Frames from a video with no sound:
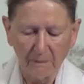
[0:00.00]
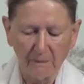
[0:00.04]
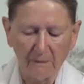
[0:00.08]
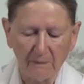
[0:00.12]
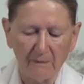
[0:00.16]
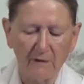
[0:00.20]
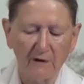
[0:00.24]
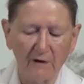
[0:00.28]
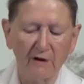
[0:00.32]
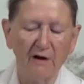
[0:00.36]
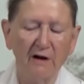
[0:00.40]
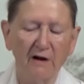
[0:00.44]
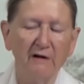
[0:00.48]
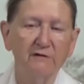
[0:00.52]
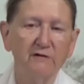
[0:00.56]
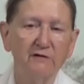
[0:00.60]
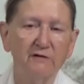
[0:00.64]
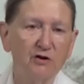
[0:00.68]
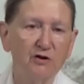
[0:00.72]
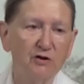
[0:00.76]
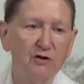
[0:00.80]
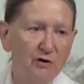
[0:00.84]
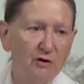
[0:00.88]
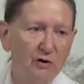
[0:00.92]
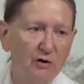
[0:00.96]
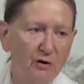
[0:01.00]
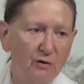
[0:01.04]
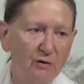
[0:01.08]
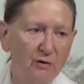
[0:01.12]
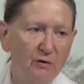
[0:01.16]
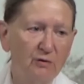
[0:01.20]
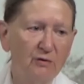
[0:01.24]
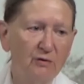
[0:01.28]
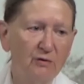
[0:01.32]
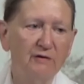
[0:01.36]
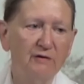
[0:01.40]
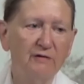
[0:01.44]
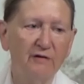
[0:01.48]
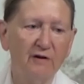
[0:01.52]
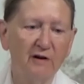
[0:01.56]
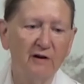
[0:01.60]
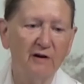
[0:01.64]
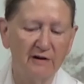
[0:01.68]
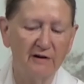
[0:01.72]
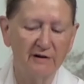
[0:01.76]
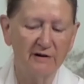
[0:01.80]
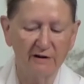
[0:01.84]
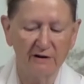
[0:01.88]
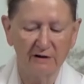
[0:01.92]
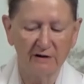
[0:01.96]
You have to know the
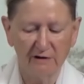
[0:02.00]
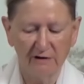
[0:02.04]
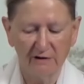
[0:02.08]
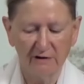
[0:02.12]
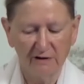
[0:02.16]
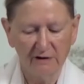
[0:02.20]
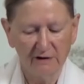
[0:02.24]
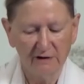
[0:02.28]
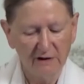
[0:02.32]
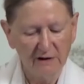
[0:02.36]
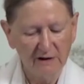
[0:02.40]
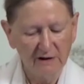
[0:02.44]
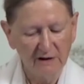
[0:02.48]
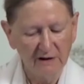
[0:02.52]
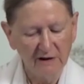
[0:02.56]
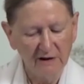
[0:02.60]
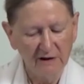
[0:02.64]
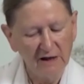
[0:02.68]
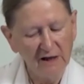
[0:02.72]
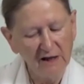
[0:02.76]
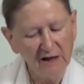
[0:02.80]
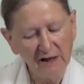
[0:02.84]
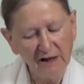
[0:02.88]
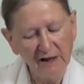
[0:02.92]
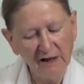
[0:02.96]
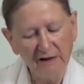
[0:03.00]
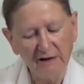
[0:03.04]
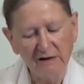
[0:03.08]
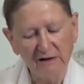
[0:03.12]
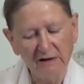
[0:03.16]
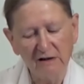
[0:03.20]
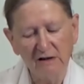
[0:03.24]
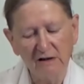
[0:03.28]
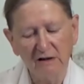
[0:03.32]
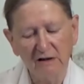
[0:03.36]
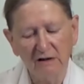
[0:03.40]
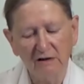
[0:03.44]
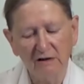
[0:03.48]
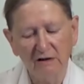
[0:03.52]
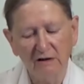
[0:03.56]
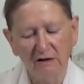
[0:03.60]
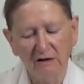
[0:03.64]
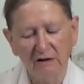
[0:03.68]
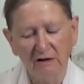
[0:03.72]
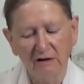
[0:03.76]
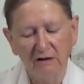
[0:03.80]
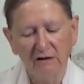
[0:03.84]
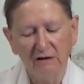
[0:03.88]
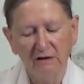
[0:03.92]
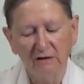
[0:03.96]
Father and
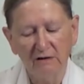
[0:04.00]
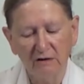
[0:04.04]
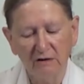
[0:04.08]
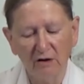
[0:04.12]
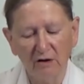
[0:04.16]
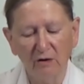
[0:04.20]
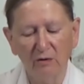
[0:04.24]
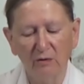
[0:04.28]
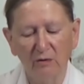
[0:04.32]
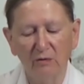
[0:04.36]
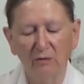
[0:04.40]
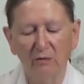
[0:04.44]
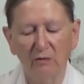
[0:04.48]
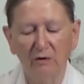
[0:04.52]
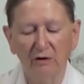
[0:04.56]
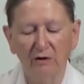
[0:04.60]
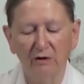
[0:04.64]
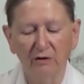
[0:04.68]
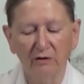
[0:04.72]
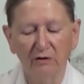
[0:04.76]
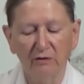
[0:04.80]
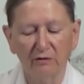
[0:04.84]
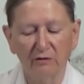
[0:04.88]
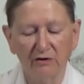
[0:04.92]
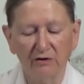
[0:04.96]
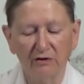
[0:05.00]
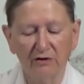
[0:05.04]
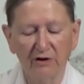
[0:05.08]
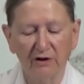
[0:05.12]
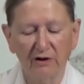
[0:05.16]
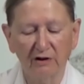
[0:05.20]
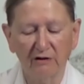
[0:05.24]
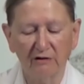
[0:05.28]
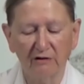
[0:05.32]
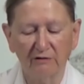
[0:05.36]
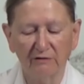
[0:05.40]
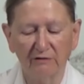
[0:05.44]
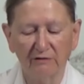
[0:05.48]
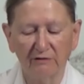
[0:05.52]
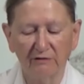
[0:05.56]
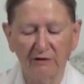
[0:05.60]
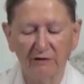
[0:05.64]
know yourself.